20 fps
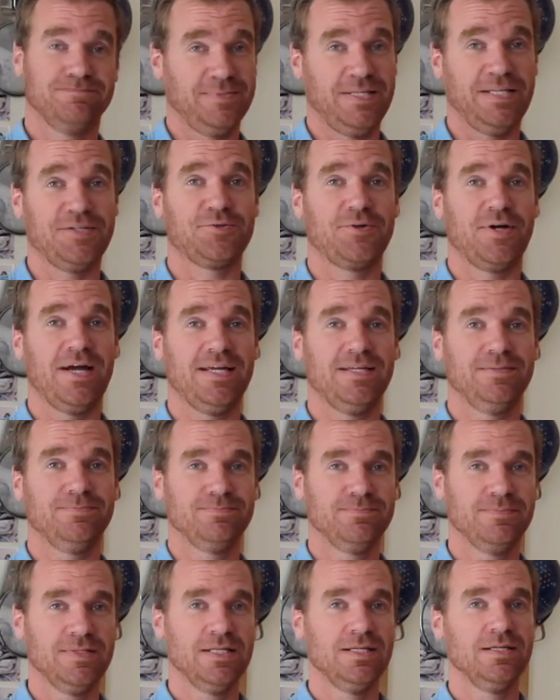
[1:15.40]
That's right.
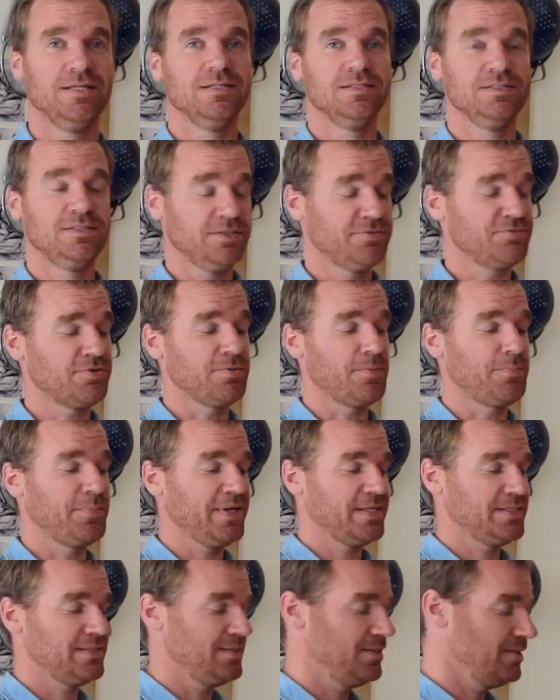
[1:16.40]
Just from a
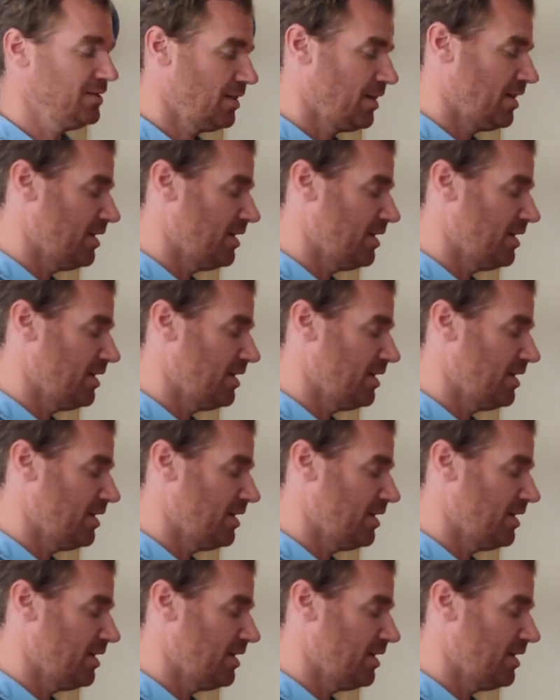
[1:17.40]
picture,